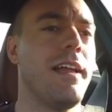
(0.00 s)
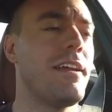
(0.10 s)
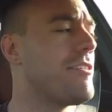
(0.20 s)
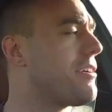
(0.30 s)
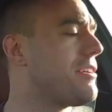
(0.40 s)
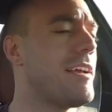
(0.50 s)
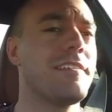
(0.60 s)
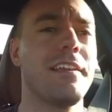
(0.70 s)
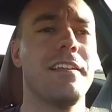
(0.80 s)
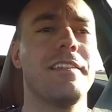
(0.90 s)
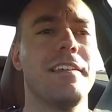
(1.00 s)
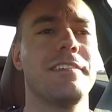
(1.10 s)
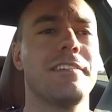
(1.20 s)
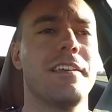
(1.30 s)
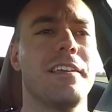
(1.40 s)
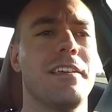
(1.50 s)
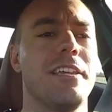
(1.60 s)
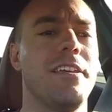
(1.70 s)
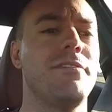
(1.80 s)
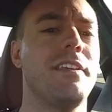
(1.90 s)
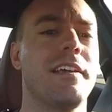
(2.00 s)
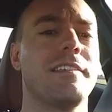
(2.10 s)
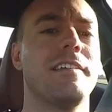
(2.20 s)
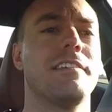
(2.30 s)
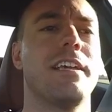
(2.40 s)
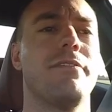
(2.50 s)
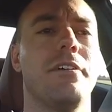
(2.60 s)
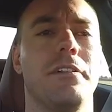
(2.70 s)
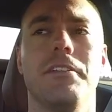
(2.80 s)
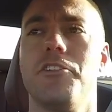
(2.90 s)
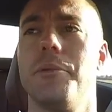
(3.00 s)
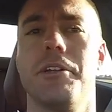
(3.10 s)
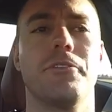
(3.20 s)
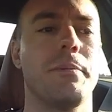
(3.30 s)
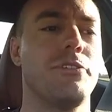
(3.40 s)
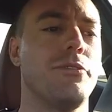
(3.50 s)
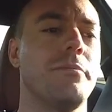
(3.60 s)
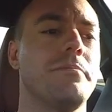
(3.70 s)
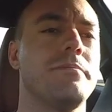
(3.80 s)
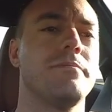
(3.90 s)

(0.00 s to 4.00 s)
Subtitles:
And on a nice day like this, even the X Ices have a little bit of grip to them.